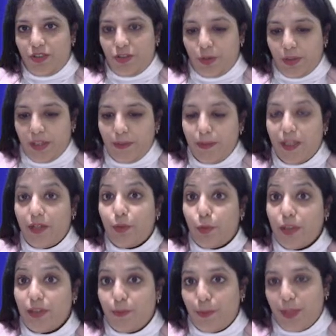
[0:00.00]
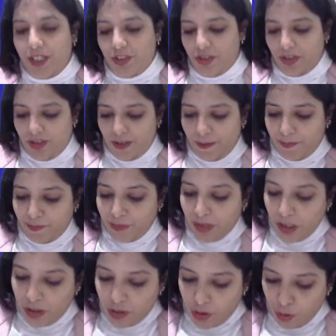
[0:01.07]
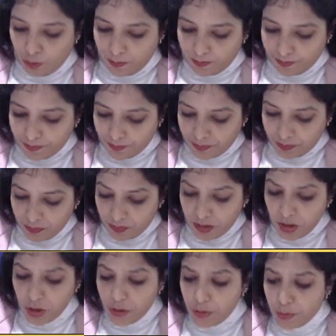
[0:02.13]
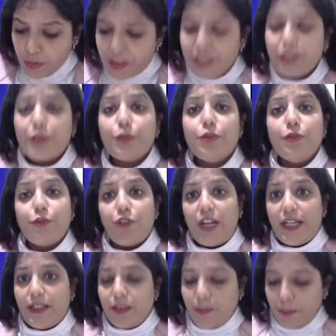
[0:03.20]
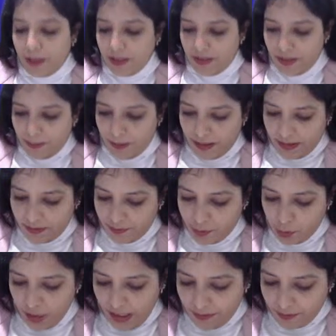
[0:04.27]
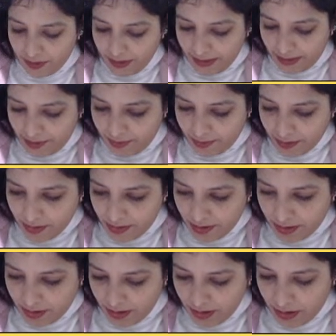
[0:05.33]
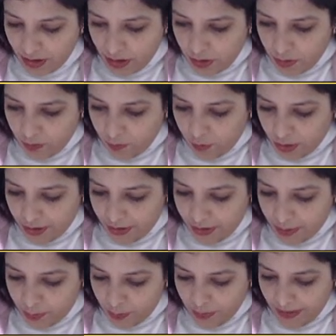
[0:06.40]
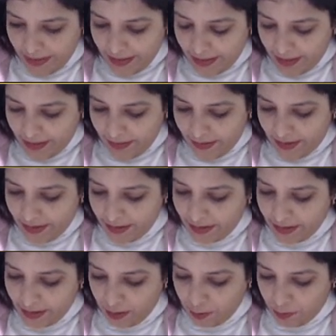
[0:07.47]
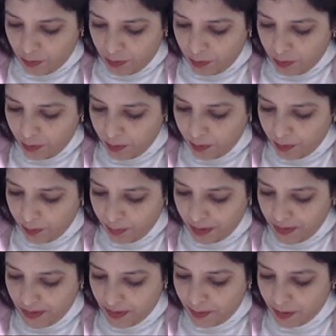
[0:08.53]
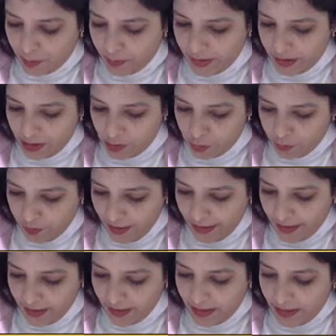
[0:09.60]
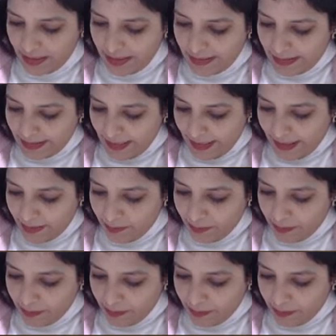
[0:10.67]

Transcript: Okay, bear with patience. So you need to find the principal. You have the interest 40 to 800. Now principal we need to find. Time